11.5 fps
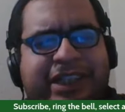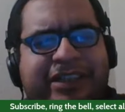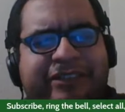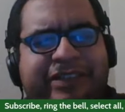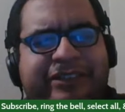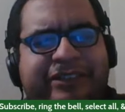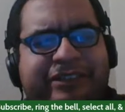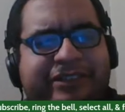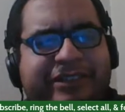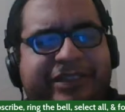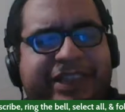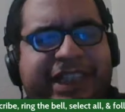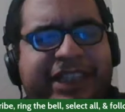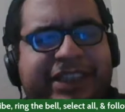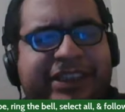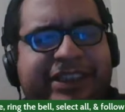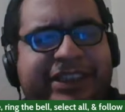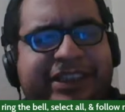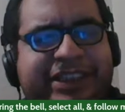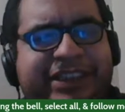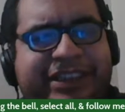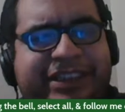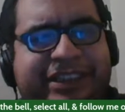they just need
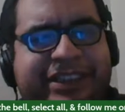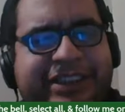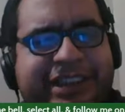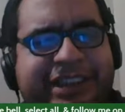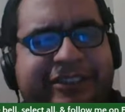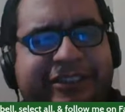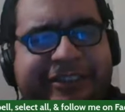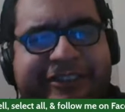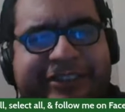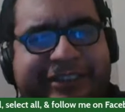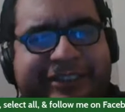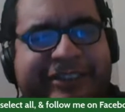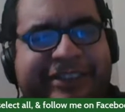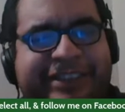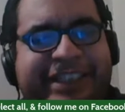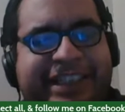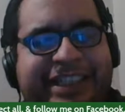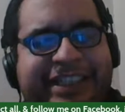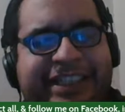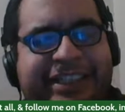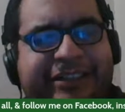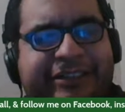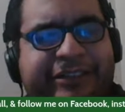food. Okay, they need food
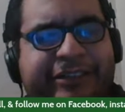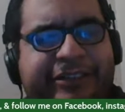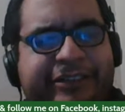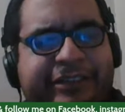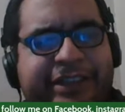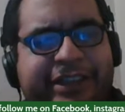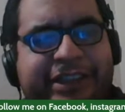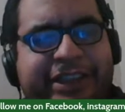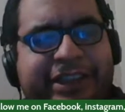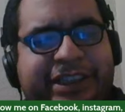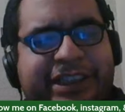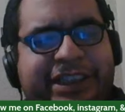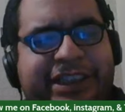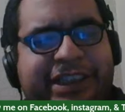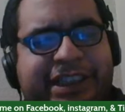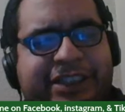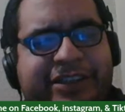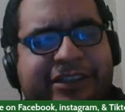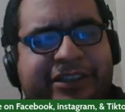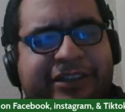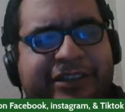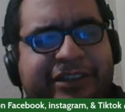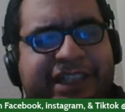until their next
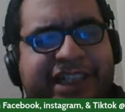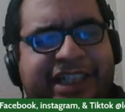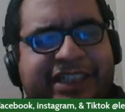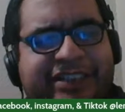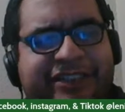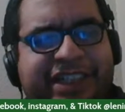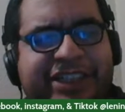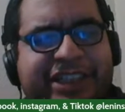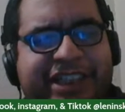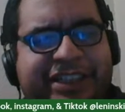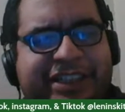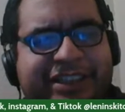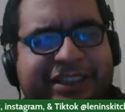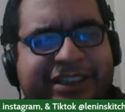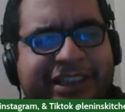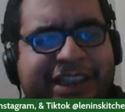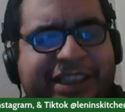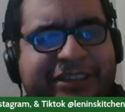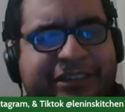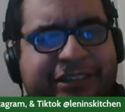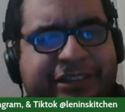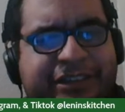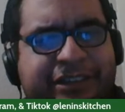paycheck. Okay,
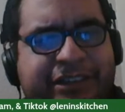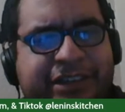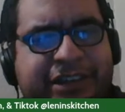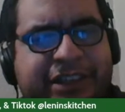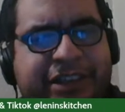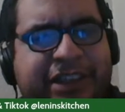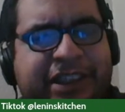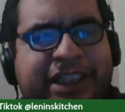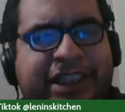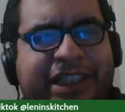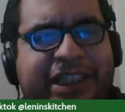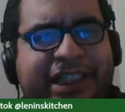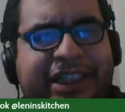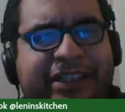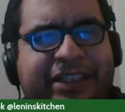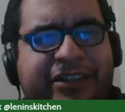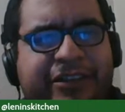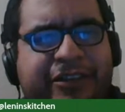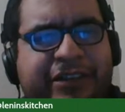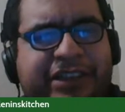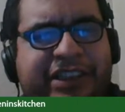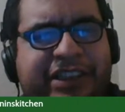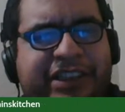and of course, number three, if they
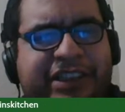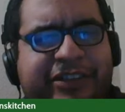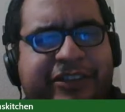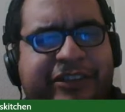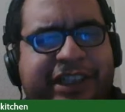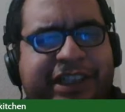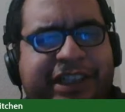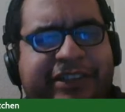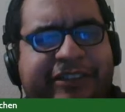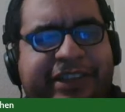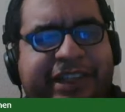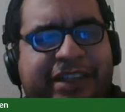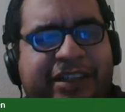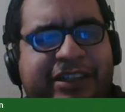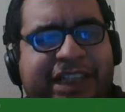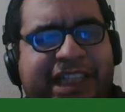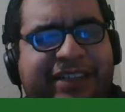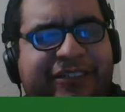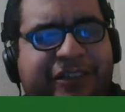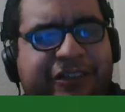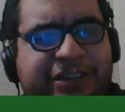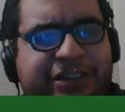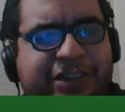aren't able to work.
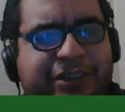Okay,